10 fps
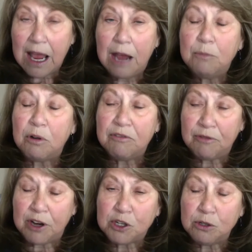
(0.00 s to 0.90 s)
and
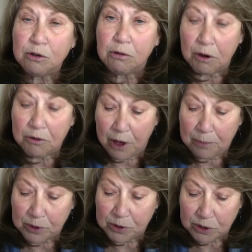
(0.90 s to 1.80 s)
professional growth
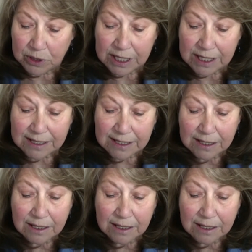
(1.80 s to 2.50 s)
opportunities.